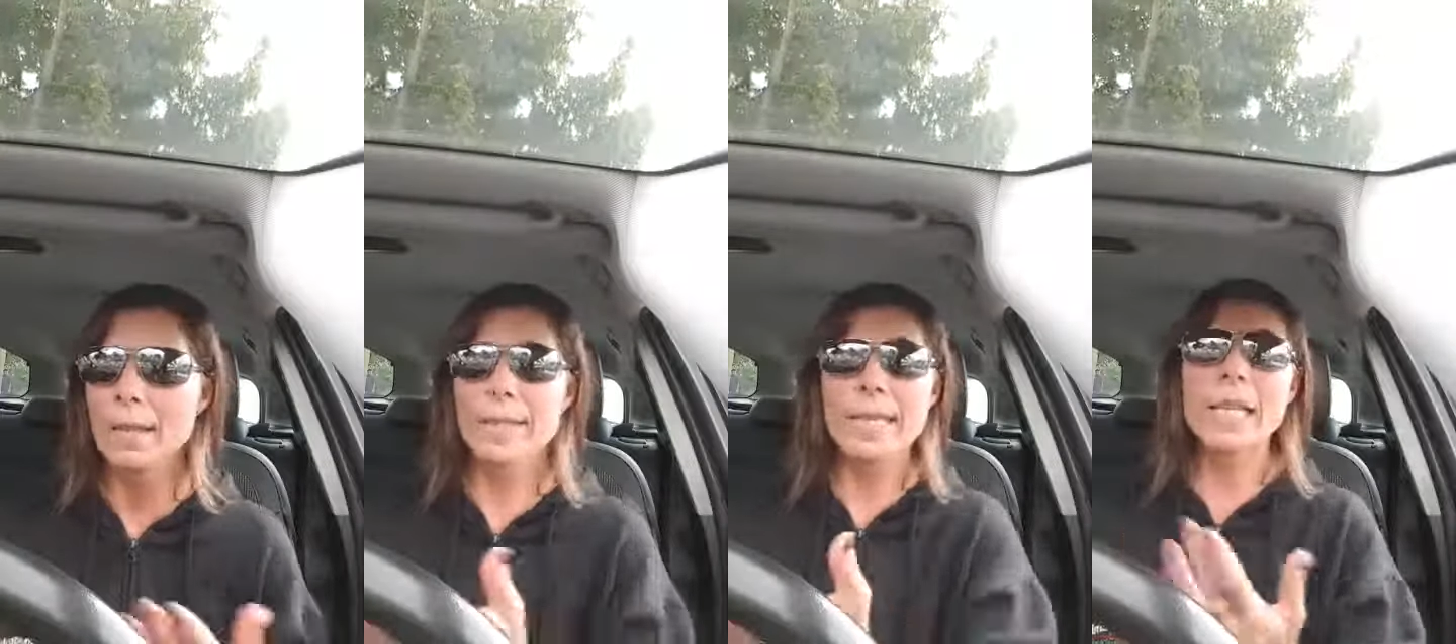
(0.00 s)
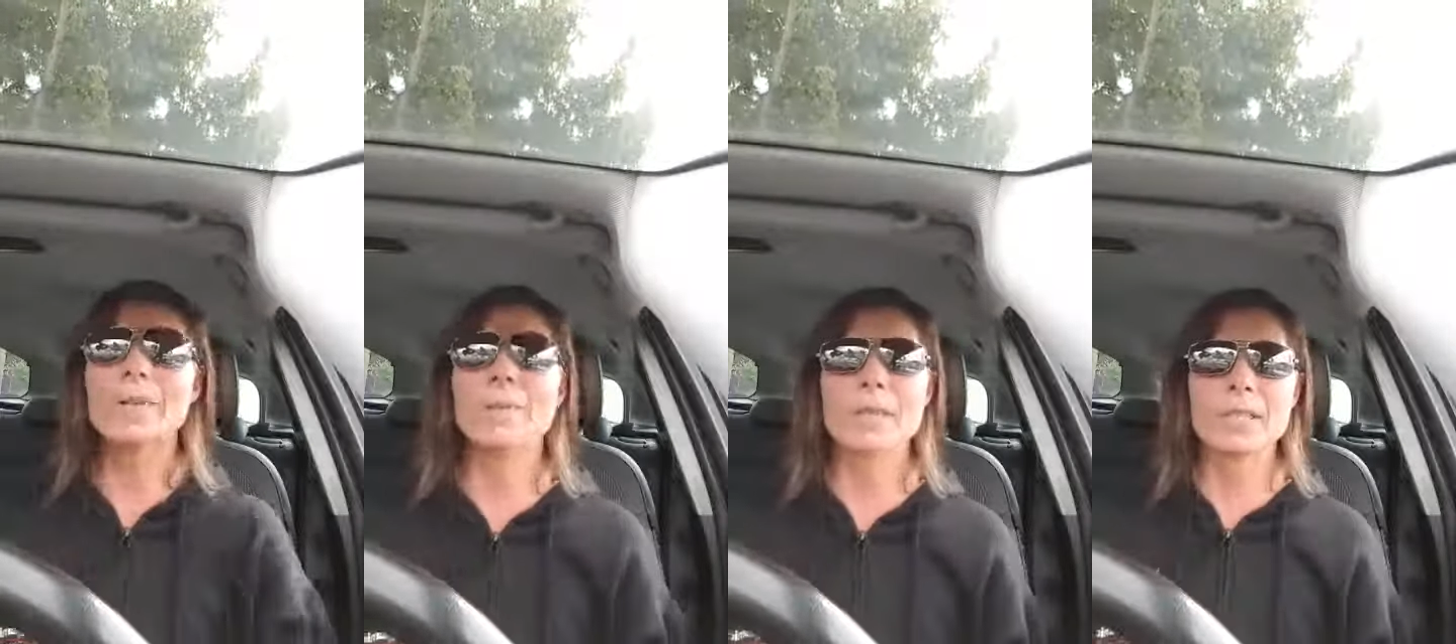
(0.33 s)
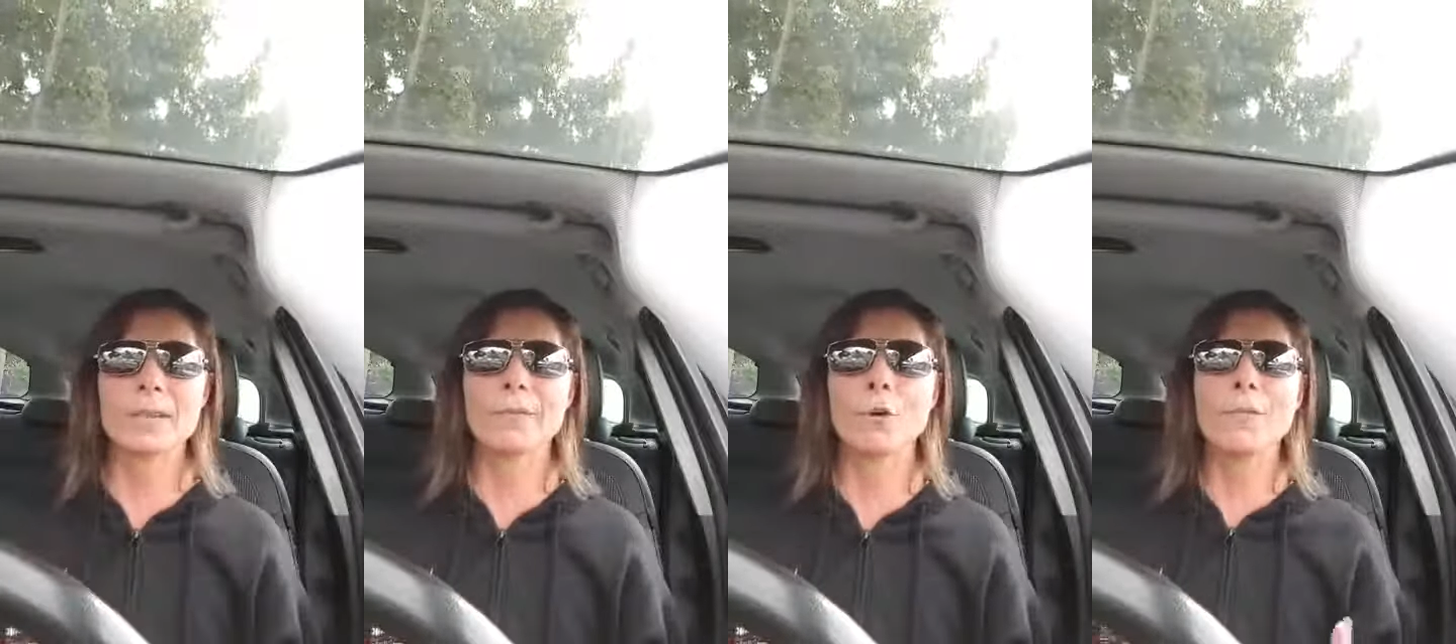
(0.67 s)
They give me
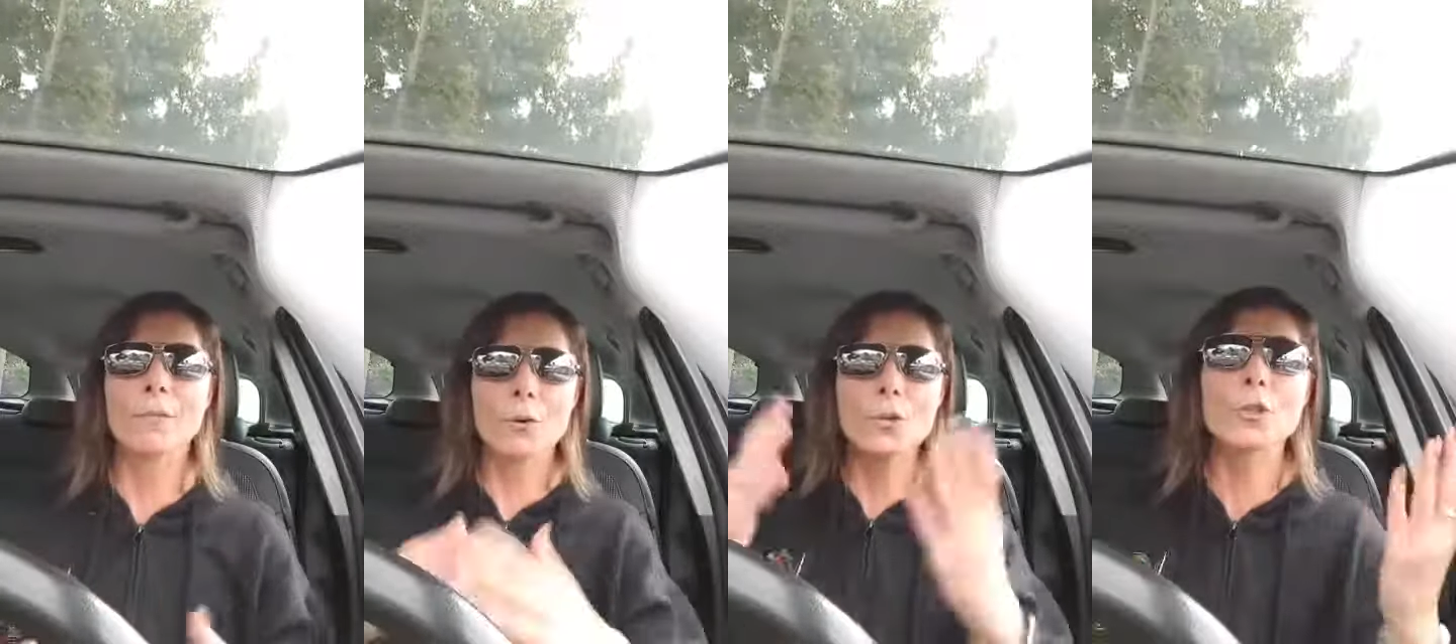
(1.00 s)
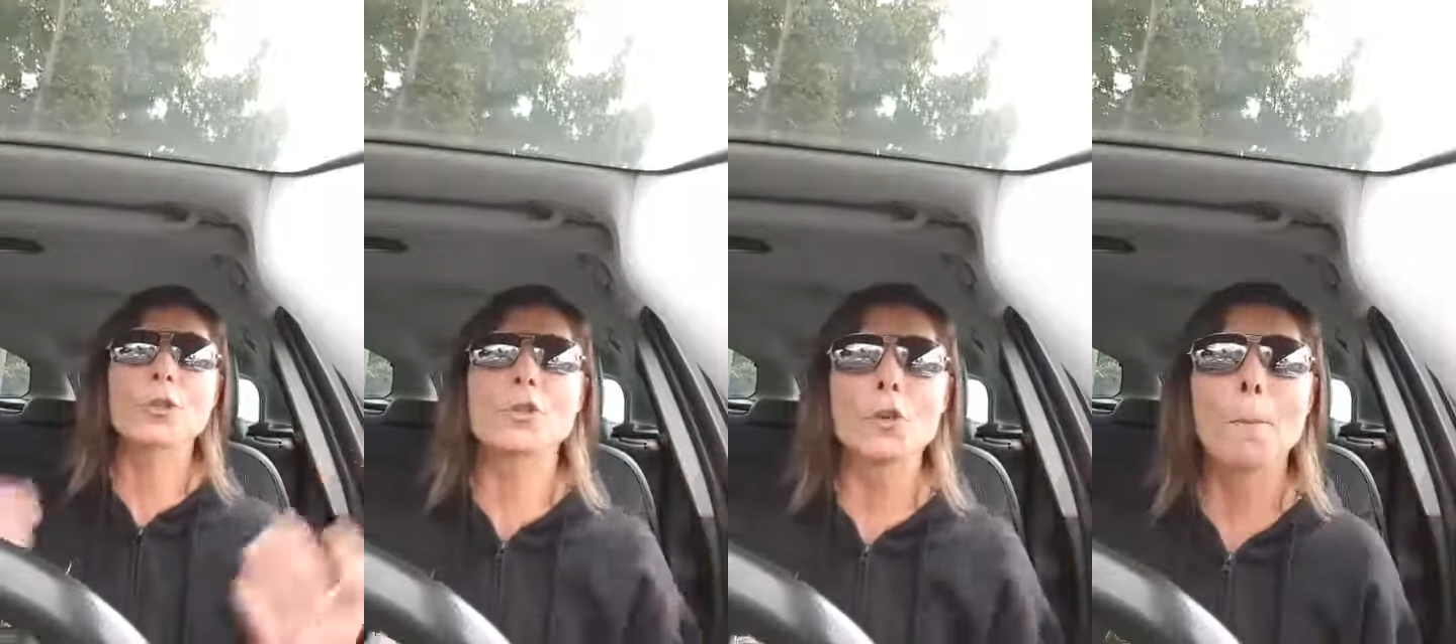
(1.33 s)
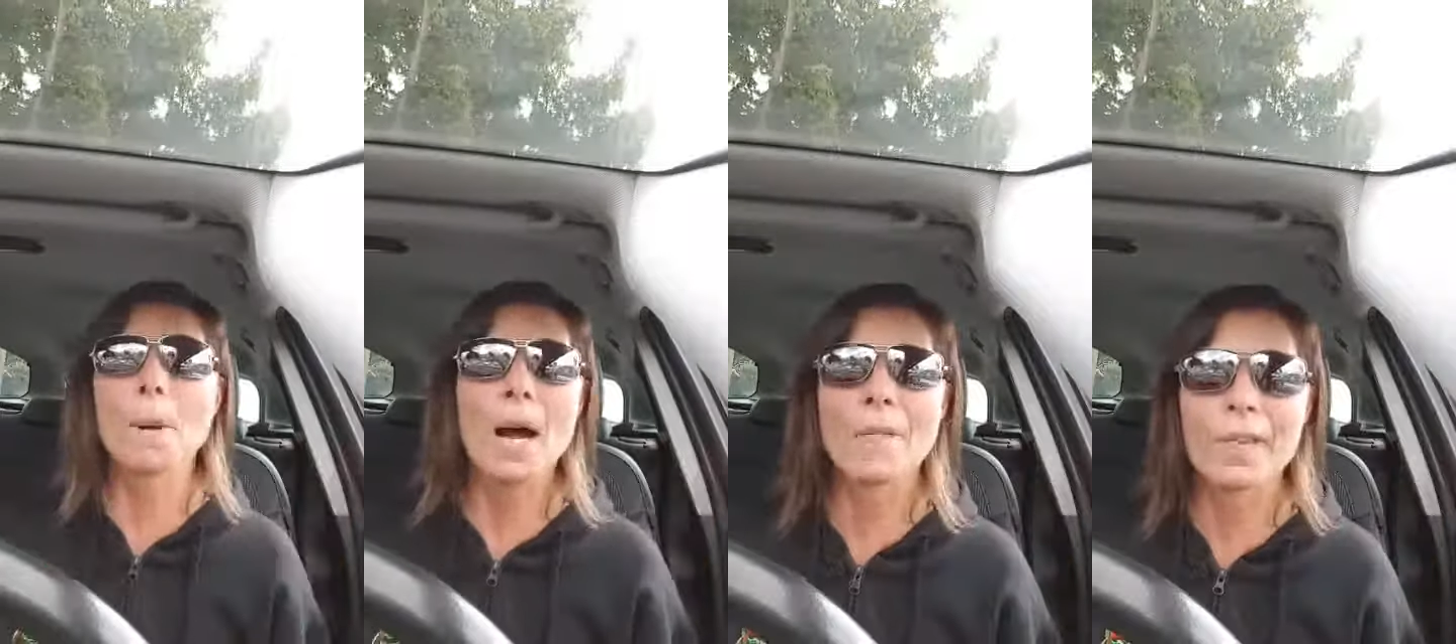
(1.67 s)
T4, of course it's going to show
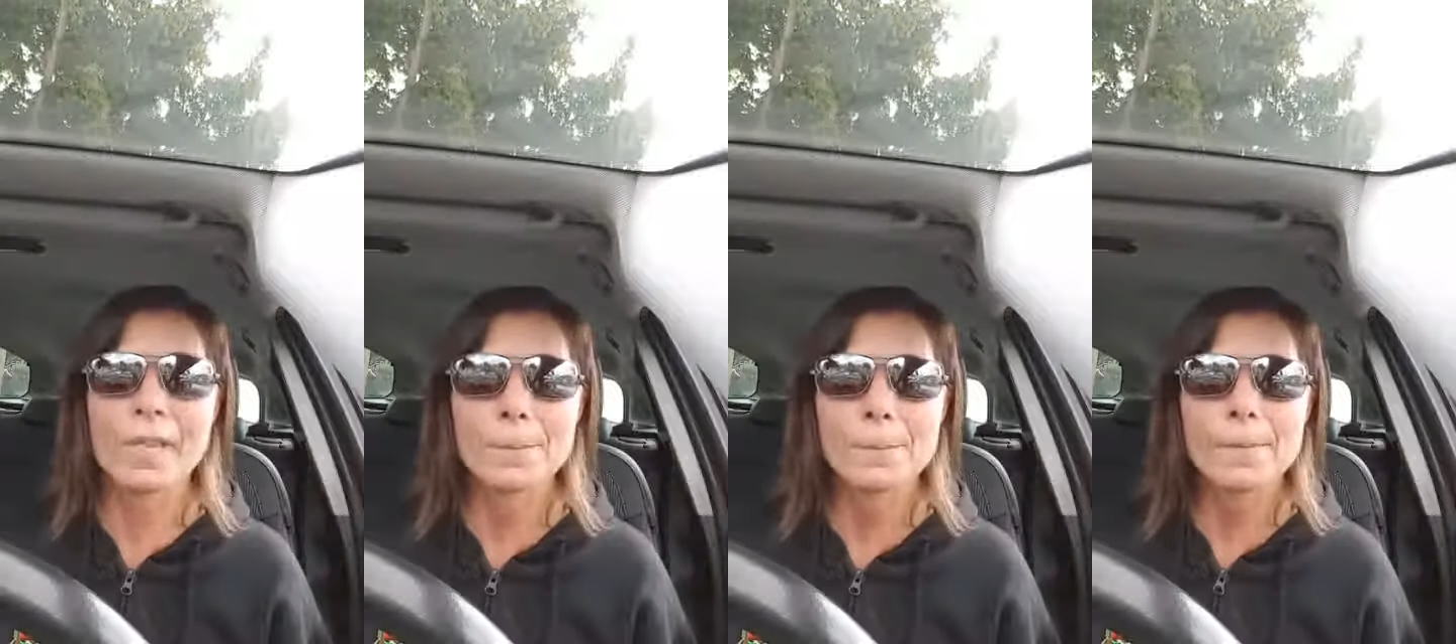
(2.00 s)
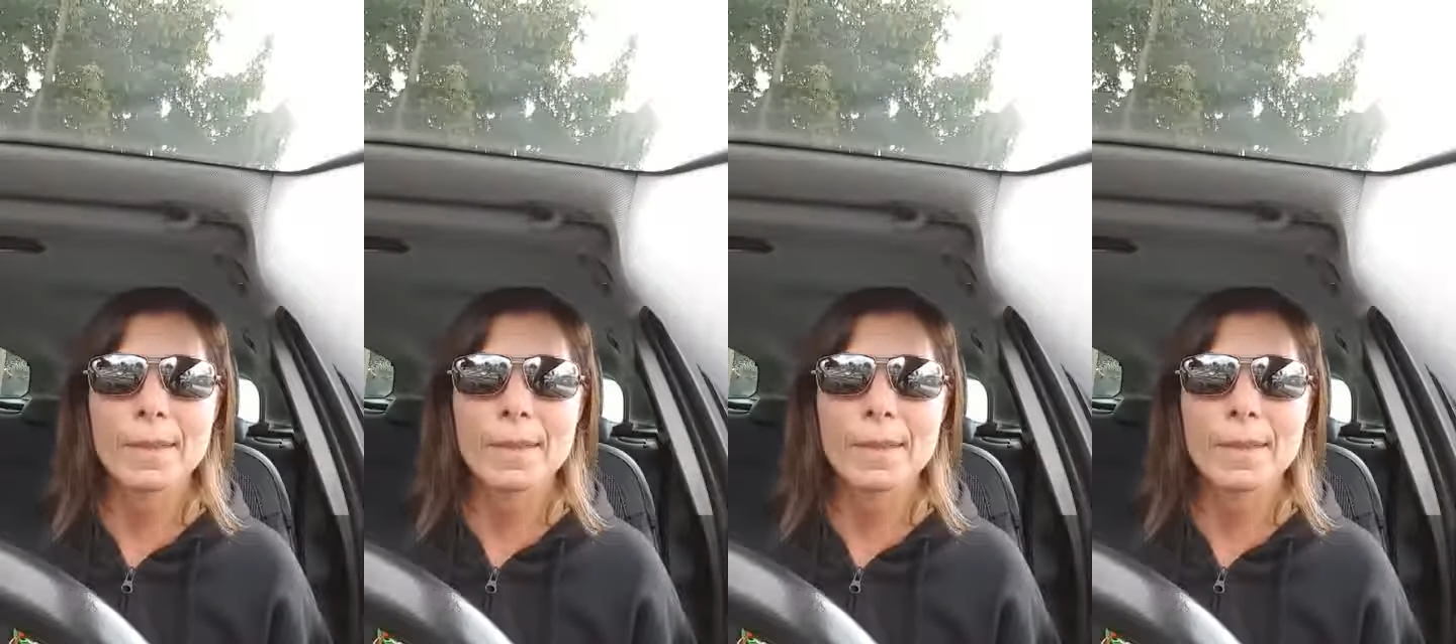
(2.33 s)
perfect.